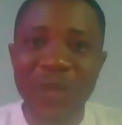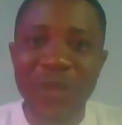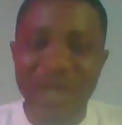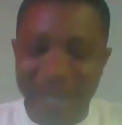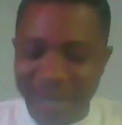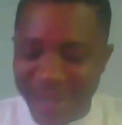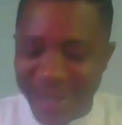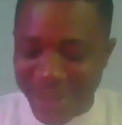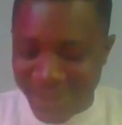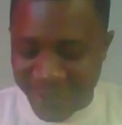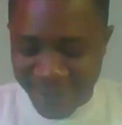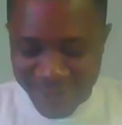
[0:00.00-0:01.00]
in
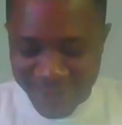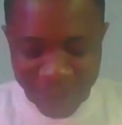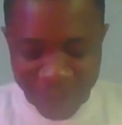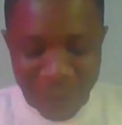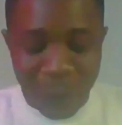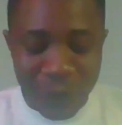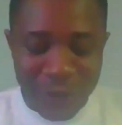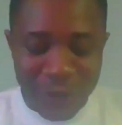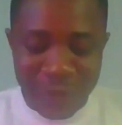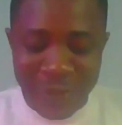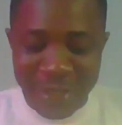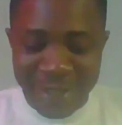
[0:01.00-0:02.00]
this four
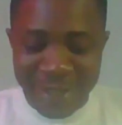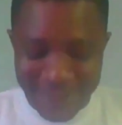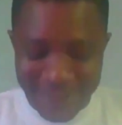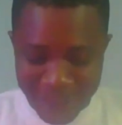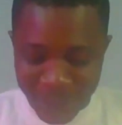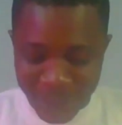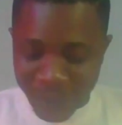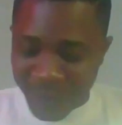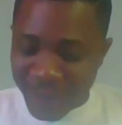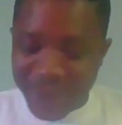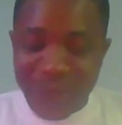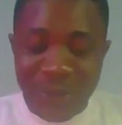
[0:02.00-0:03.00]
series.
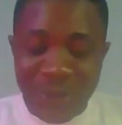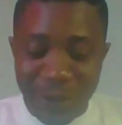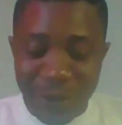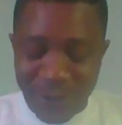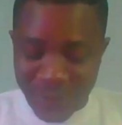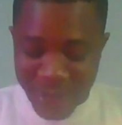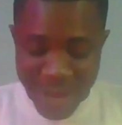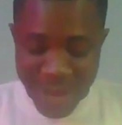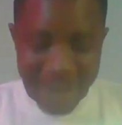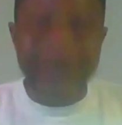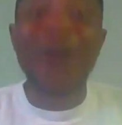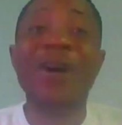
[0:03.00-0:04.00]
So I
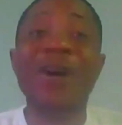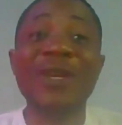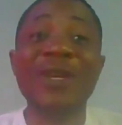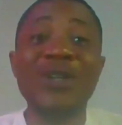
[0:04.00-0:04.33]
encourage